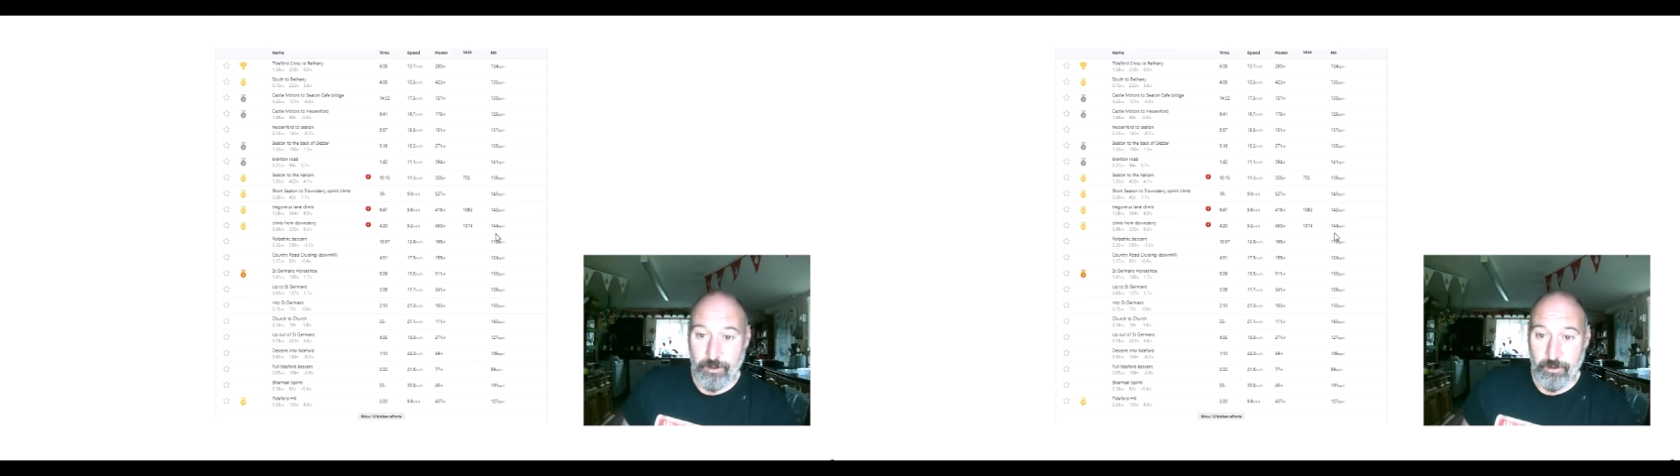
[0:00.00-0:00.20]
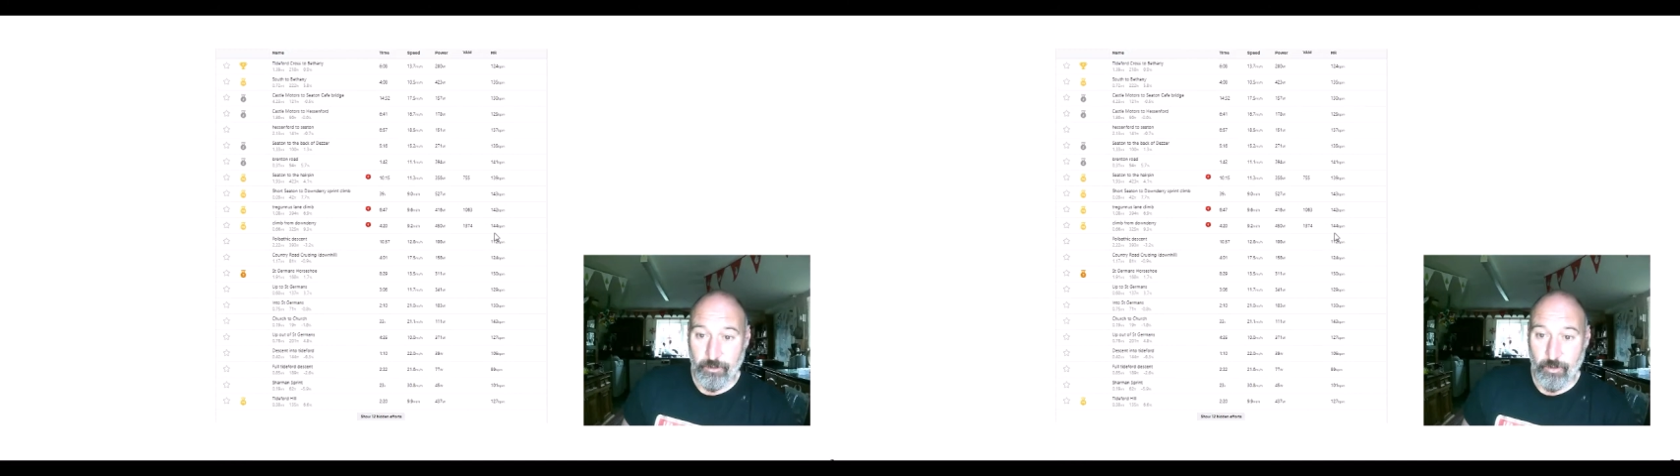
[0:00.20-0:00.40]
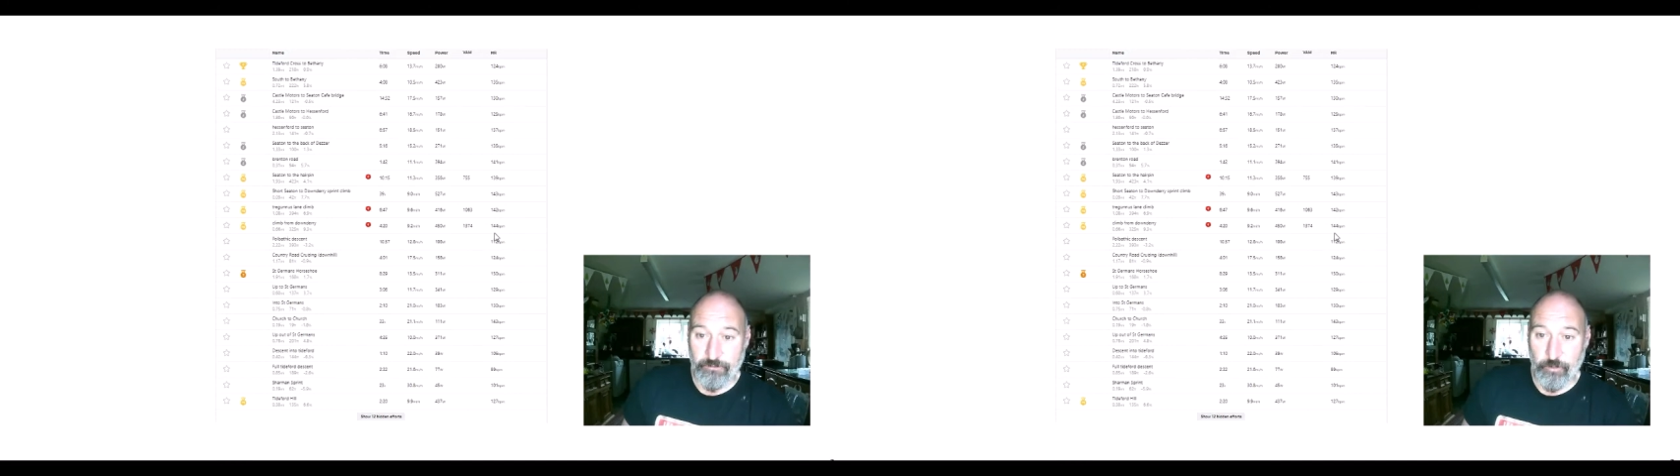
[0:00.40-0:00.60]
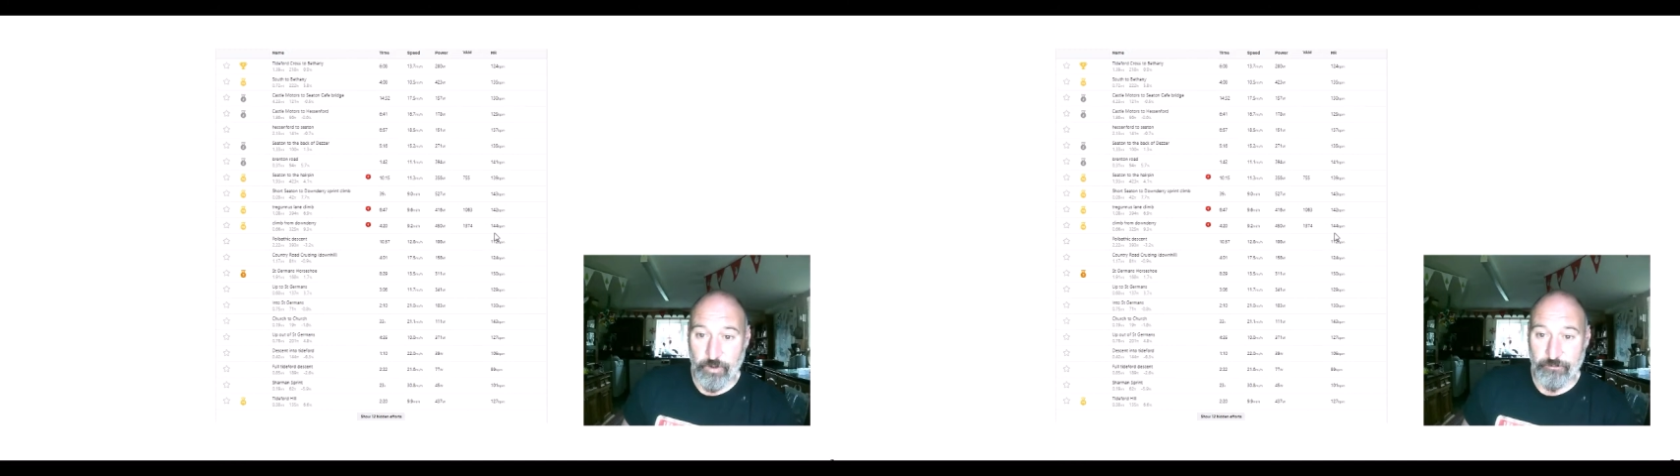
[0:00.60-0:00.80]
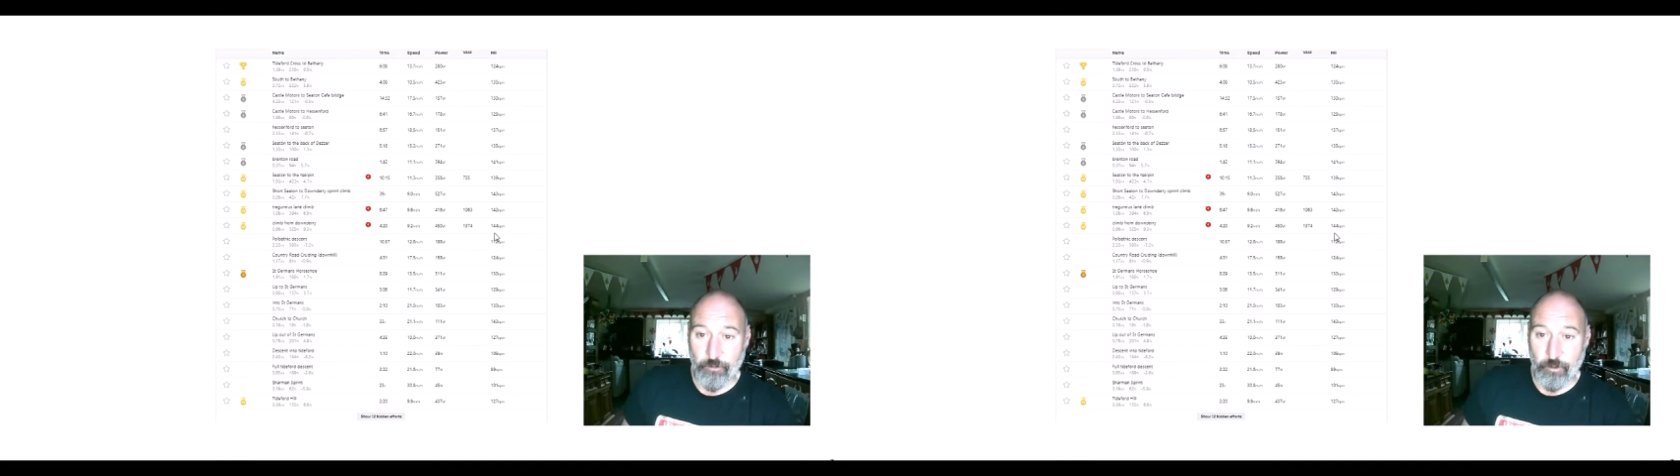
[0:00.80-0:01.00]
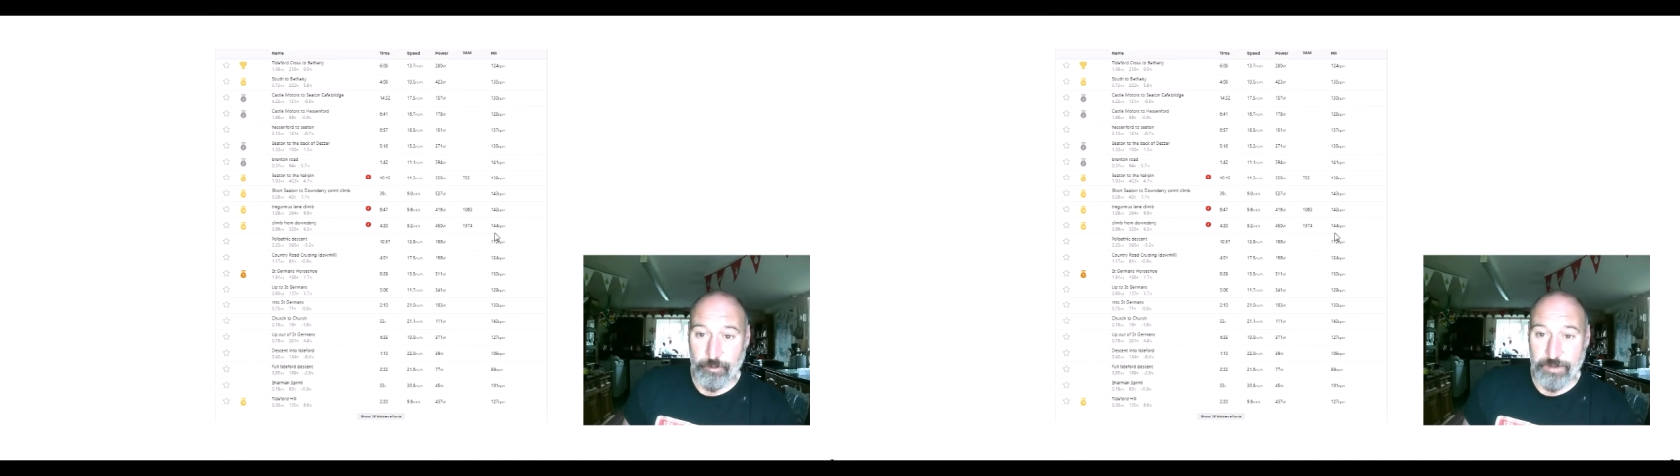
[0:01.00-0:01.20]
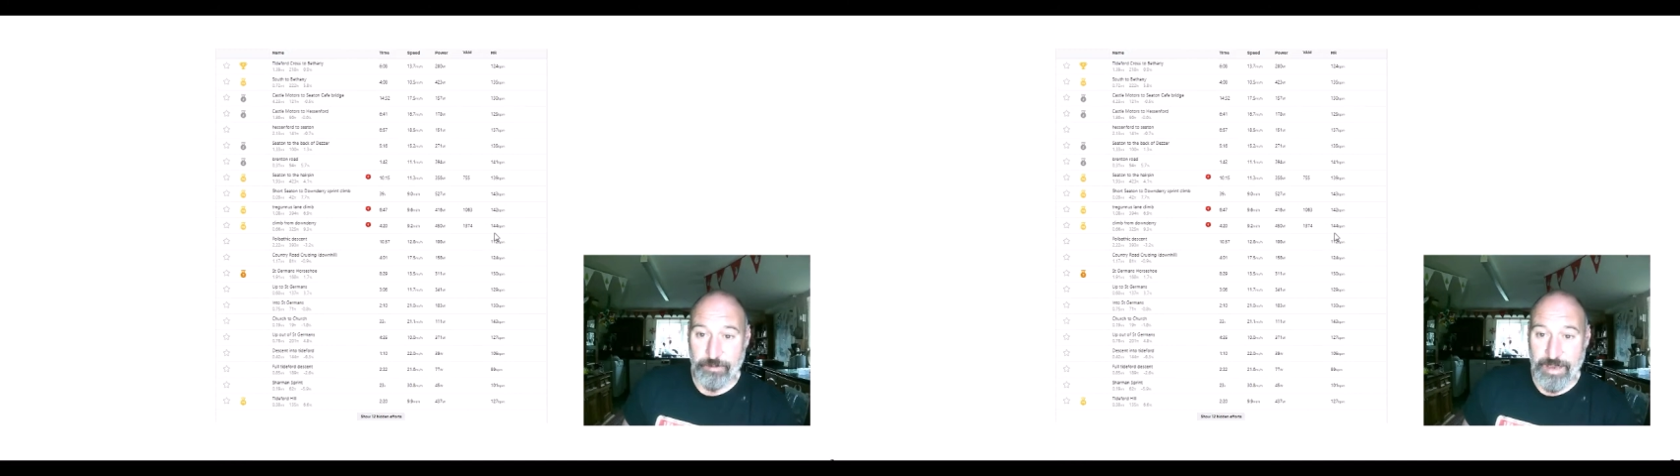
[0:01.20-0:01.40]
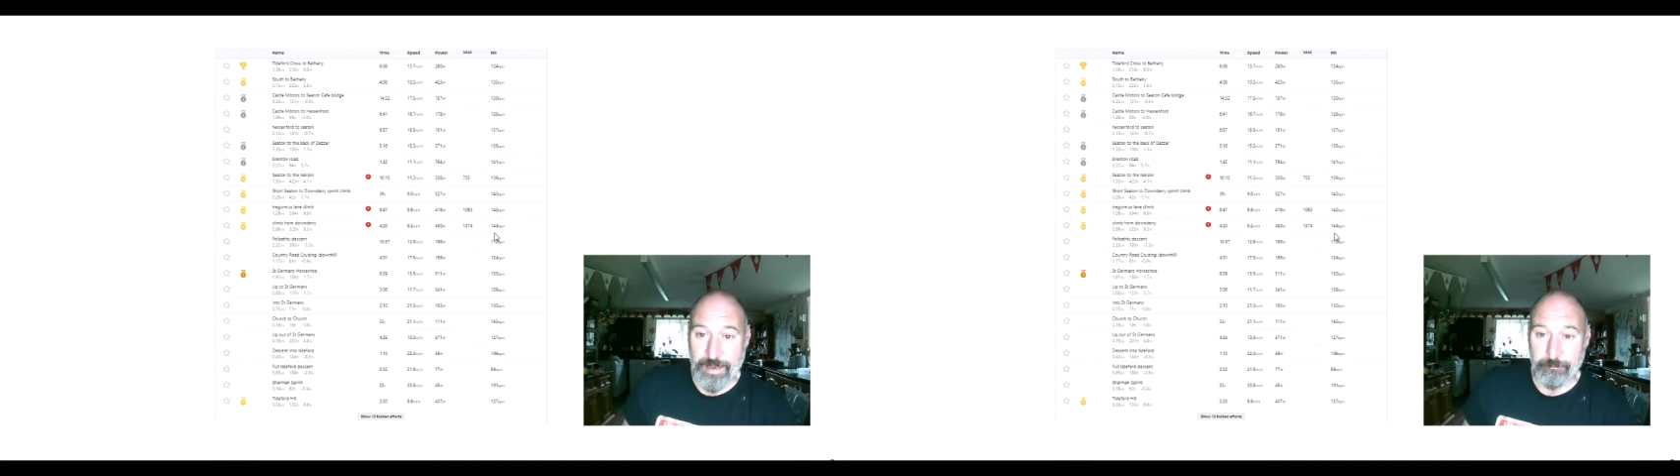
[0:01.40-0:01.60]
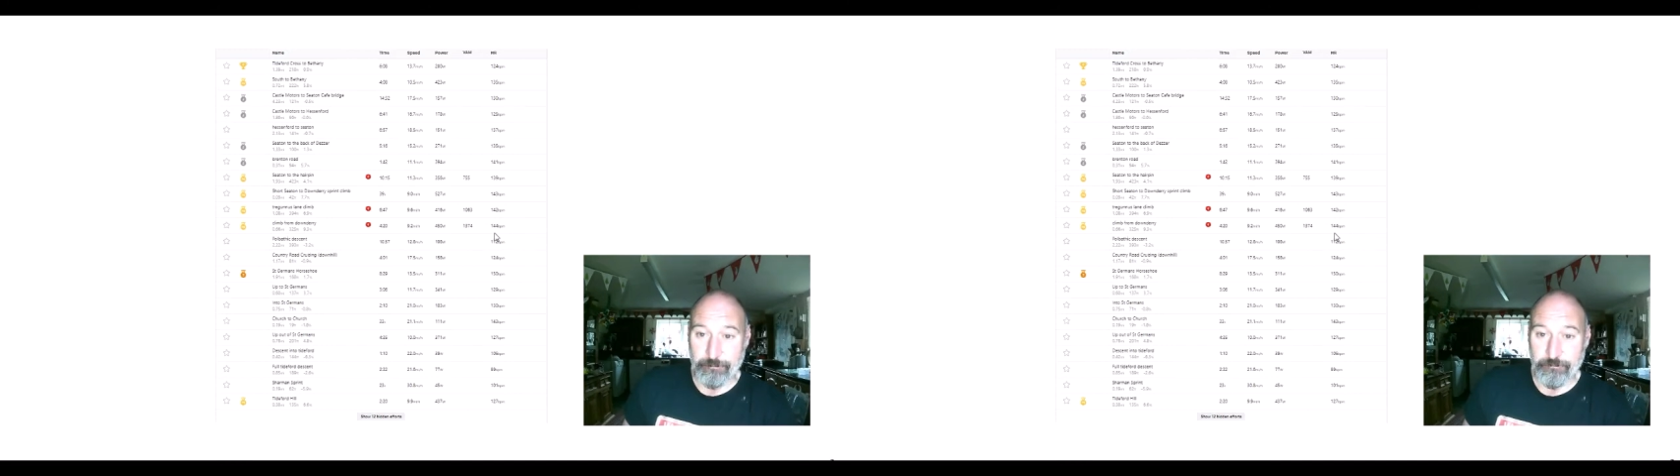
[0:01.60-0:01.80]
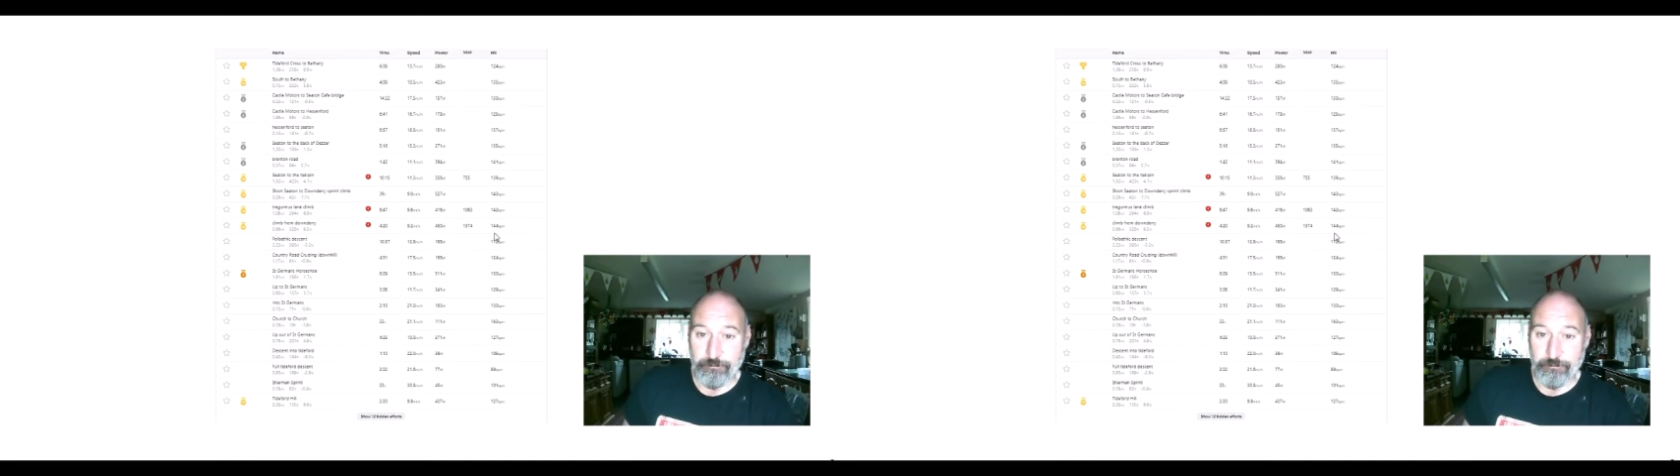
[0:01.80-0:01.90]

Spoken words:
144 BPM